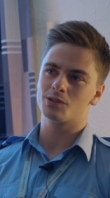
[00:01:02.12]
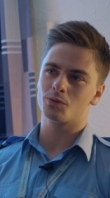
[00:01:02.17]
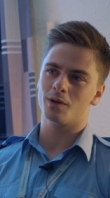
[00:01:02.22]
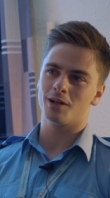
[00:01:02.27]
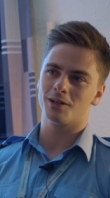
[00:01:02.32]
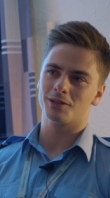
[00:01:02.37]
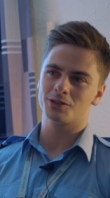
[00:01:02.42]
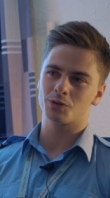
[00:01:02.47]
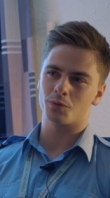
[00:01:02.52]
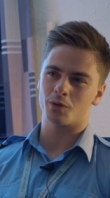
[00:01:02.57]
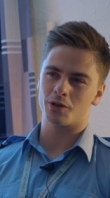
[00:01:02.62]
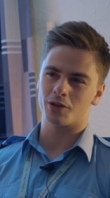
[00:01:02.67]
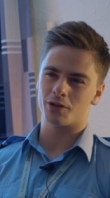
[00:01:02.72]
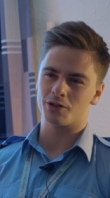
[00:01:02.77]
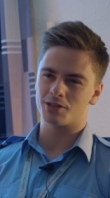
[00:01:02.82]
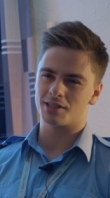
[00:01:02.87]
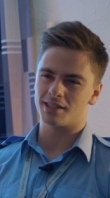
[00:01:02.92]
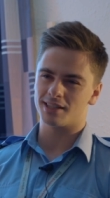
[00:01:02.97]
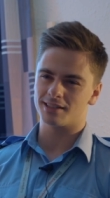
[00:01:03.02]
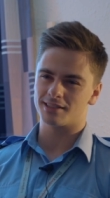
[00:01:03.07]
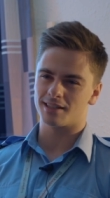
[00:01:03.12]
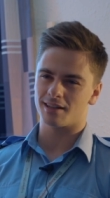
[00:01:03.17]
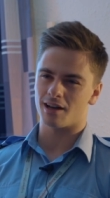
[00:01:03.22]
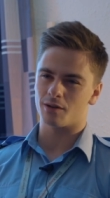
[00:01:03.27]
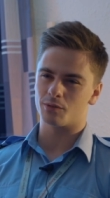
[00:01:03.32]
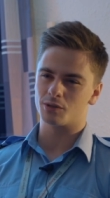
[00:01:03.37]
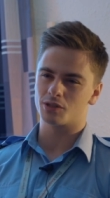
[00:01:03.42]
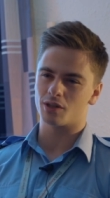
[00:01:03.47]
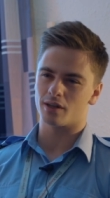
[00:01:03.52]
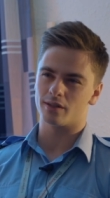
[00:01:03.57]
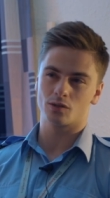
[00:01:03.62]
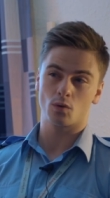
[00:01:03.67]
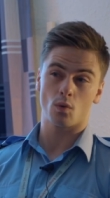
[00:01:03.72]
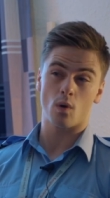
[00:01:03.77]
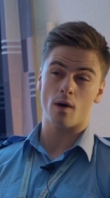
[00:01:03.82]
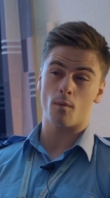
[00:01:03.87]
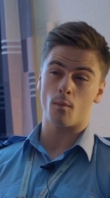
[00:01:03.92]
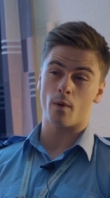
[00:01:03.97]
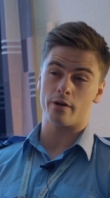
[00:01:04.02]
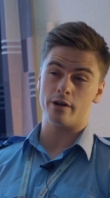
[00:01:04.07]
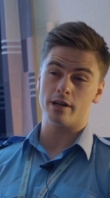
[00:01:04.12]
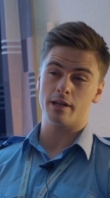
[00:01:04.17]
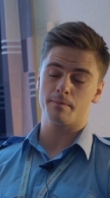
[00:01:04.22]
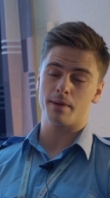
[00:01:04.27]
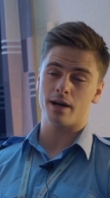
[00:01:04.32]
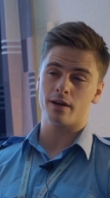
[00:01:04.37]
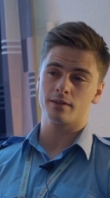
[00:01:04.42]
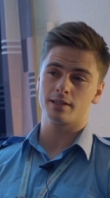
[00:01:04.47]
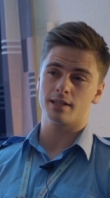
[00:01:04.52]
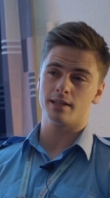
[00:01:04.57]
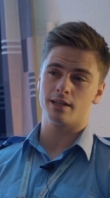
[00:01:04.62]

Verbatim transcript: as well is one of those those things that I was, I was quite worried about